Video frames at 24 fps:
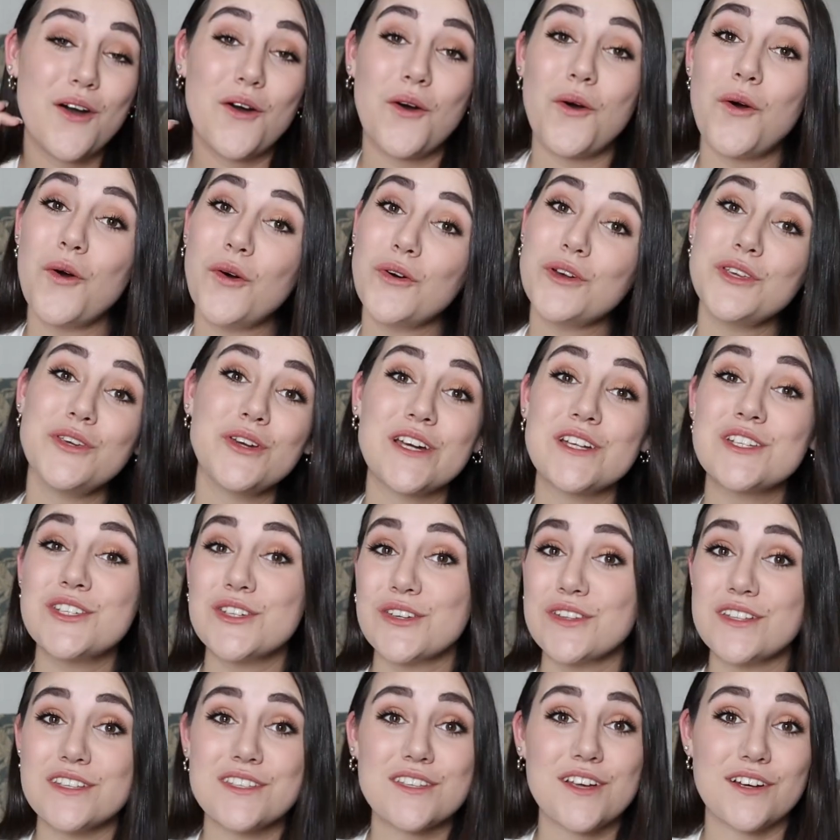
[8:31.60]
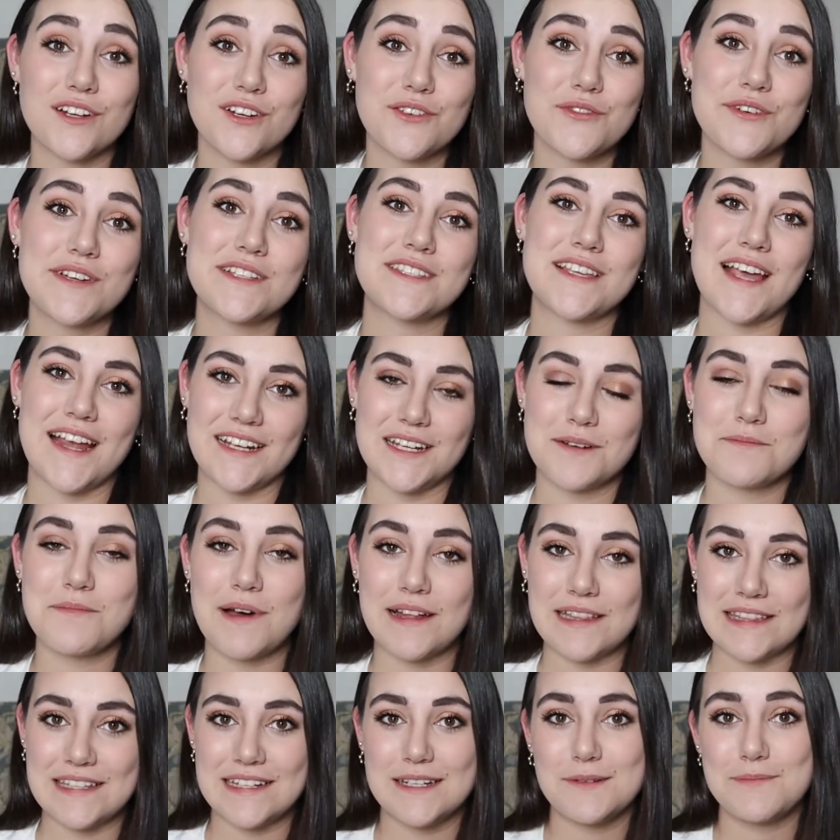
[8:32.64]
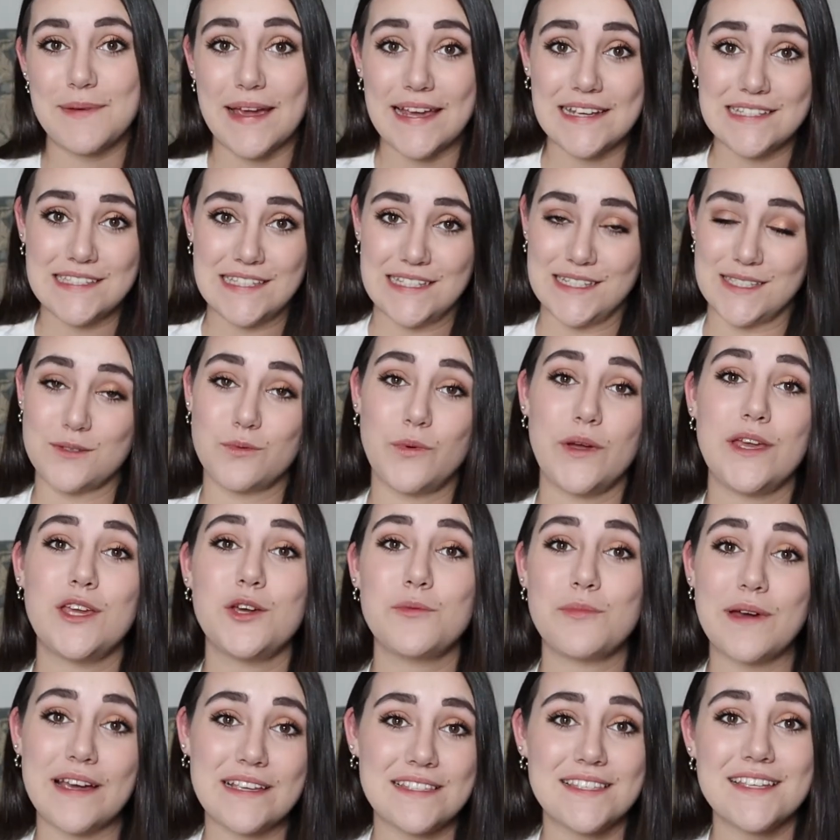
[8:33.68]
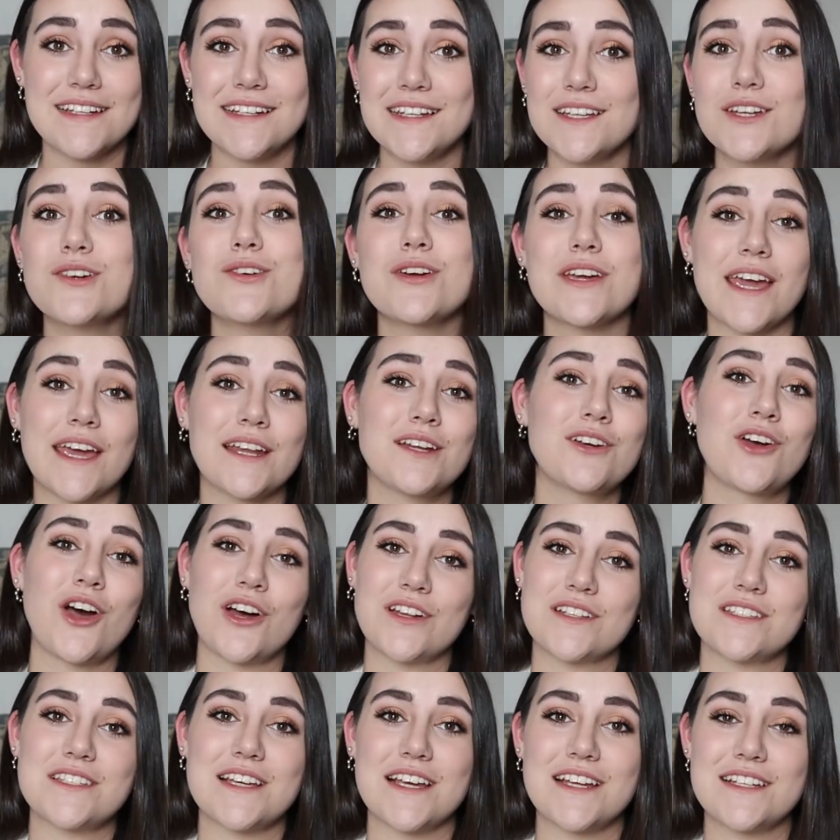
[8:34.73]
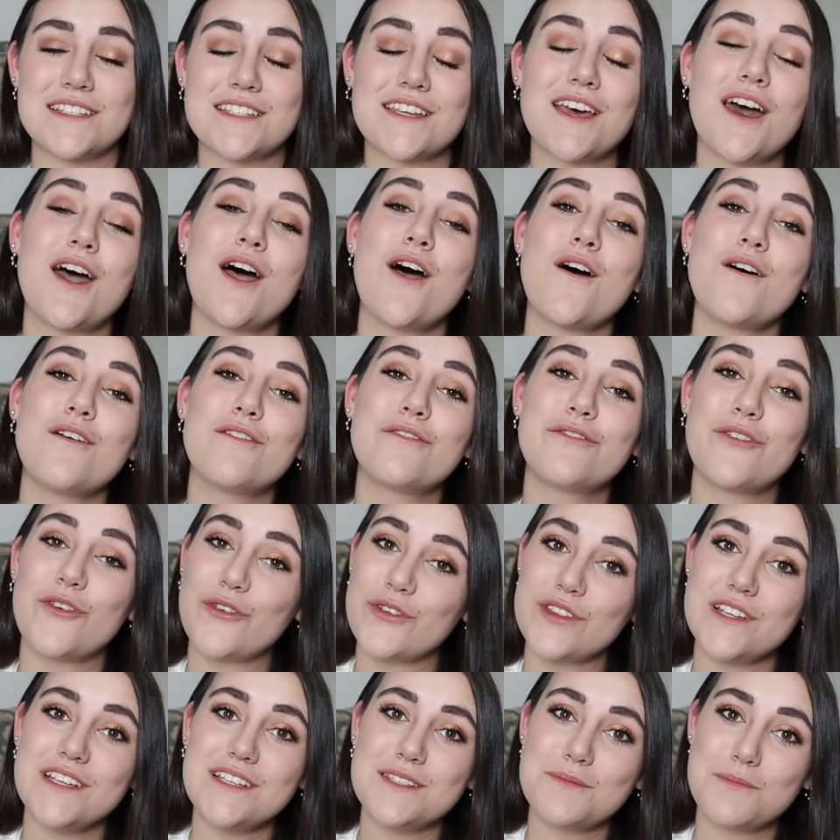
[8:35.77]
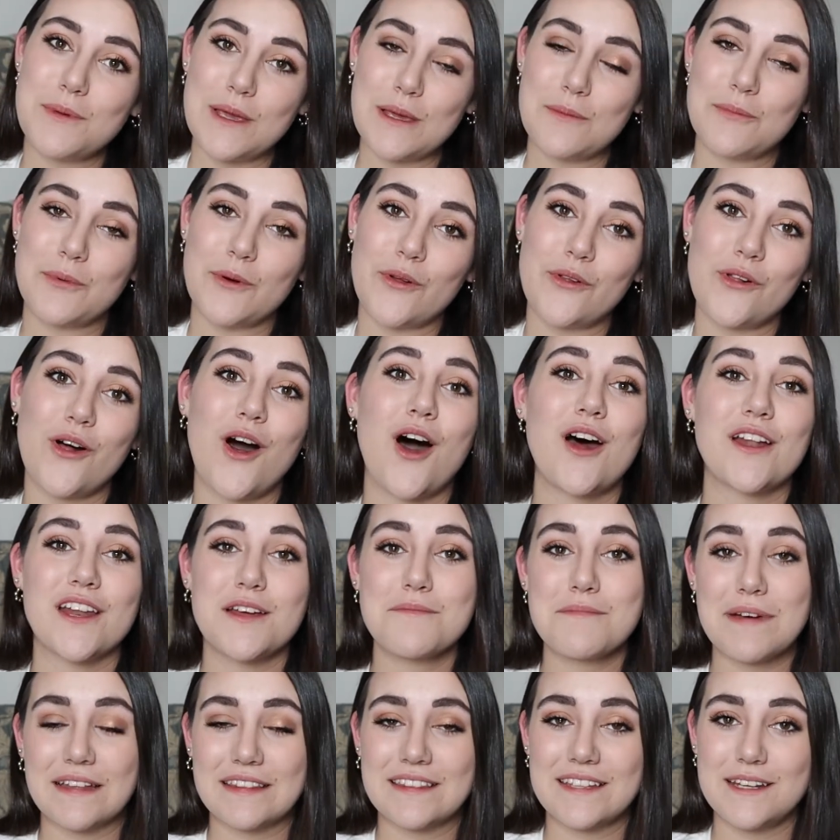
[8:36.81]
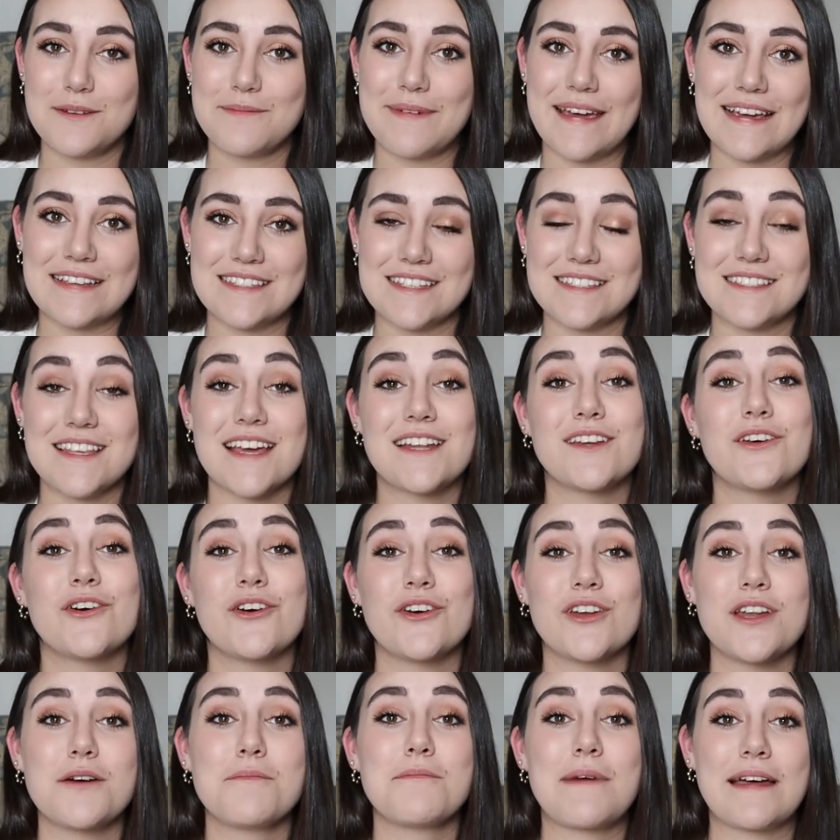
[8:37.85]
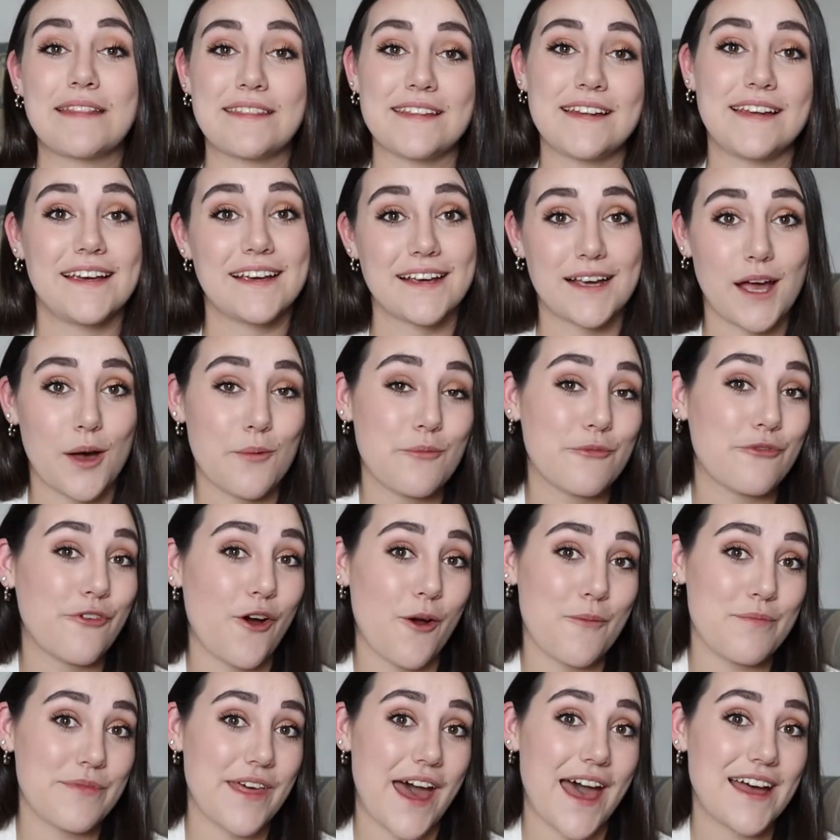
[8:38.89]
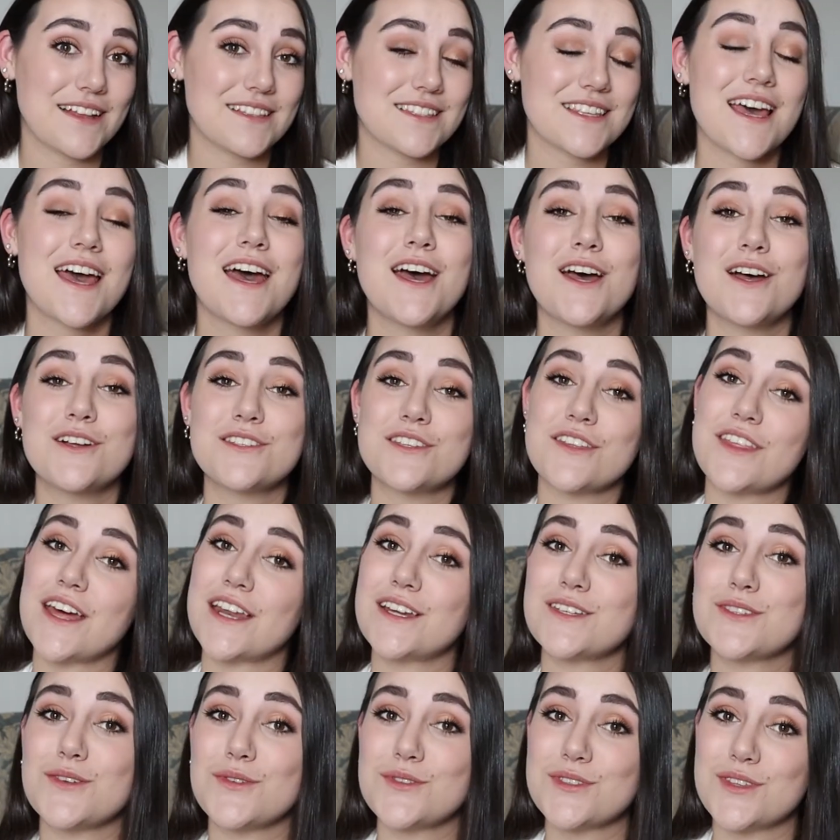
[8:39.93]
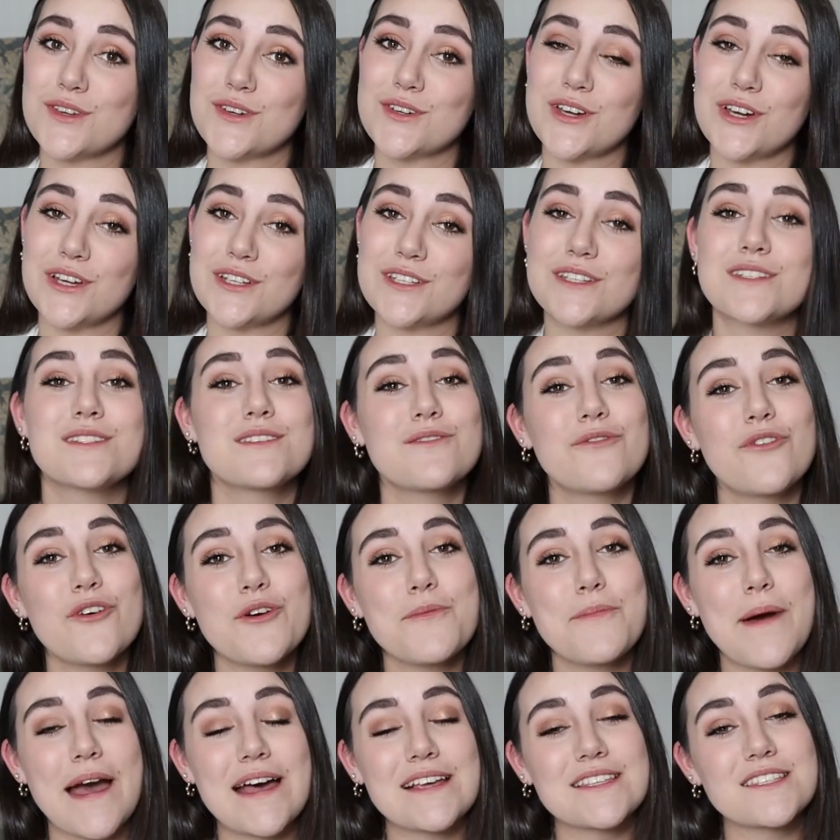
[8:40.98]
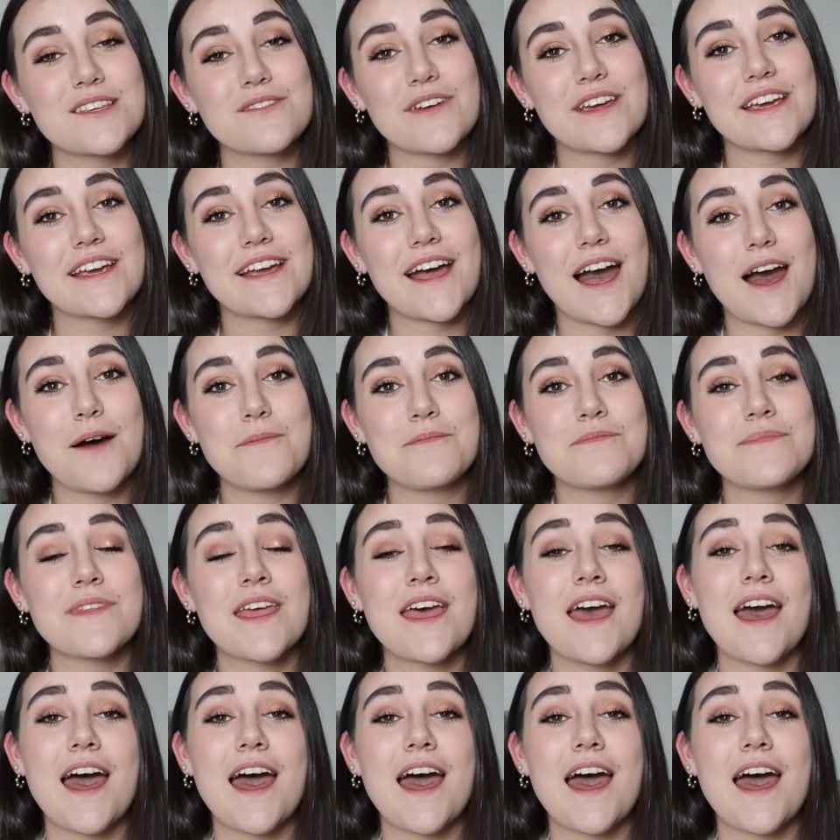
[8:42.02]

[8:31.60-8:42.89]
Or you can do this on a retainer monthly basis, where you basically create content for these people on a monthly basis and earn a monthly income from that. So that is also good for a passive income.